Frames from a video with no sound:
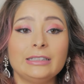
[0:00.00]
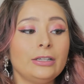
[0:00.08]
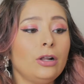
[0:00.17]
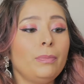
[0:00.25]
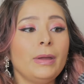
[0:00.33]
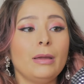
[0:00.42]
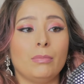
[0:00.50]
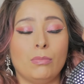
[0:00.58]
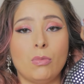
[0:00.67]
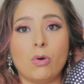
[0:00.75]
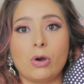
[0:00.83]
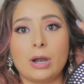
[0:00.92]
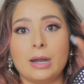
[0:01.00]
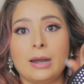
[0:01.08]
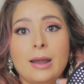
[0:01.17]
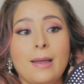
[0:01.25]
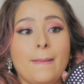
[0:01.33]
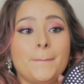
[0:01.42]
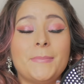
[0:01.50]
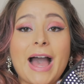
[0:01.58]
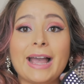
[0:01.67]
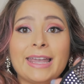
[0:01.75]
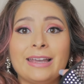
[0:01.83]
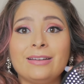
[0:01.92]
a little bit more
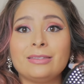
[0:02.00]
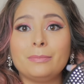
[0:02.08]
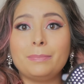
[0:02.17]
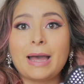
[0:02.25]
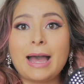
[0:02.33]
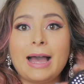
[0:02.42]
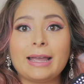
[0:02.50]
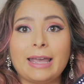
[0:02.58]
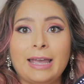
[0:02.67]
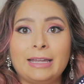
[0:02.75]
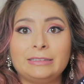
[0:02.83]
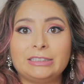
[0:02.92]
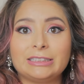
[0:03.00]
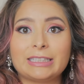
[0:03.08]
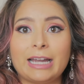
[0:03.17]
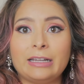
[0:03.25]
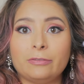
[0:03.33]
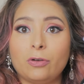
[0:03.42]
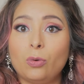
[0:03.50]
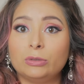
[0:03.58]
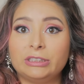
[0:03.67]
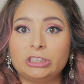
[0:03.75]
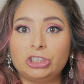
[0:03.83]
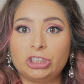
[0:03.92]
backing on the back and just kind of
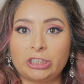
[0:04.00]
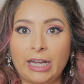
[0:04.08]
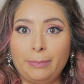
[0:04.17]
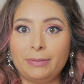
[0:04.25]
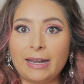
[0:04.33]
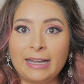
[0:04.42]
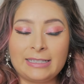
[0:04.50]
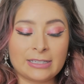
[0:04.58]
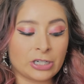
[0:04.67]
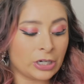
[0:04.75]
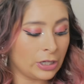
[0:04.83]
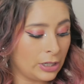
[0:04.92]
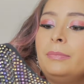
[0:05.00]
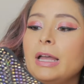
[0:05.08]
holds its shape nicer.